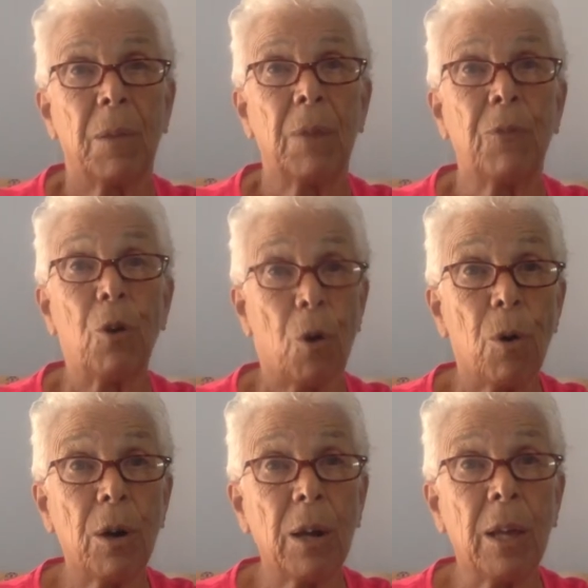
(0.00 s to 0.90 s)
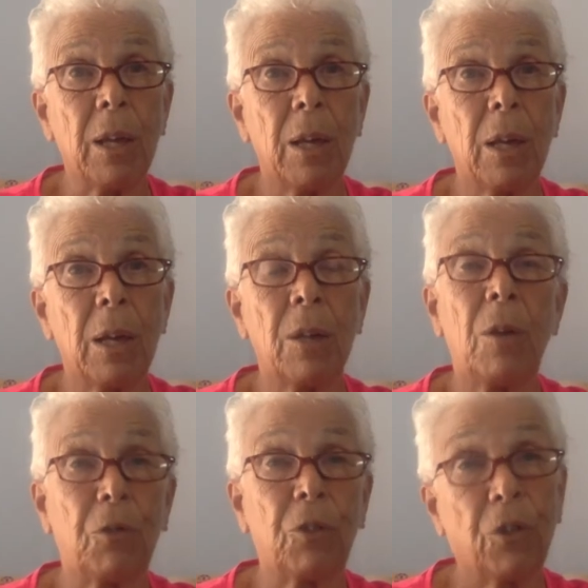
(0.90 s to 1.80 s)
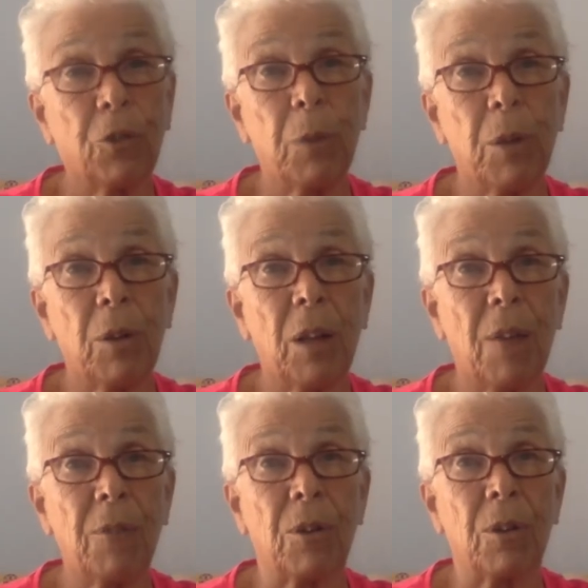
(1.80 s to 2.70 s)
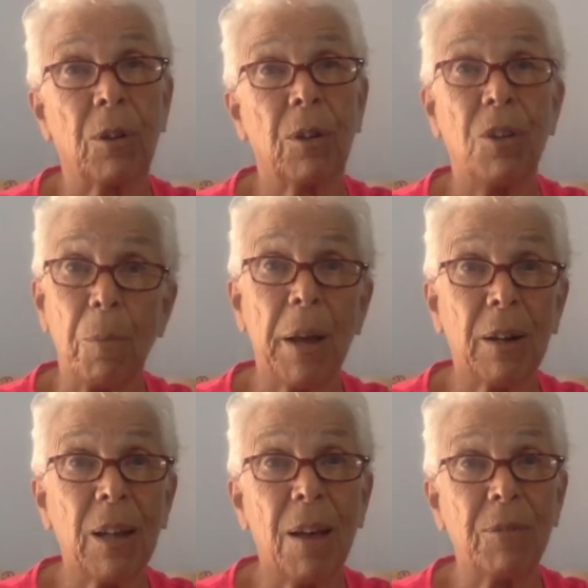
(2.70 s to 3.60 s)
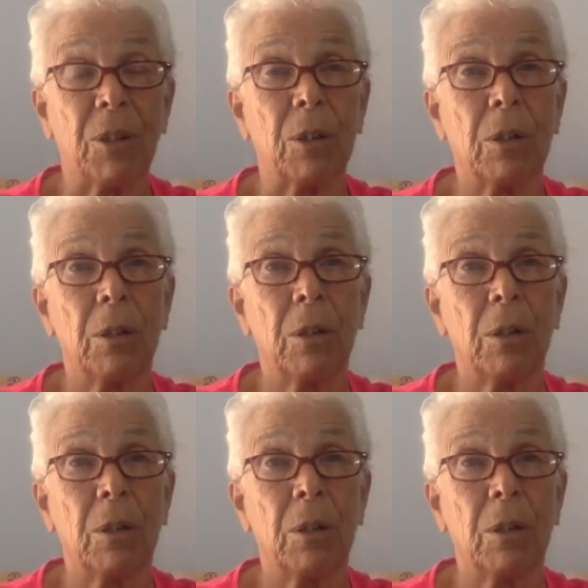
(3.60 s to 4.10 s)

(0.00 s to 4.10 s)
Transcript: If you're horny and you have skills to be a good lover, you're a better lover.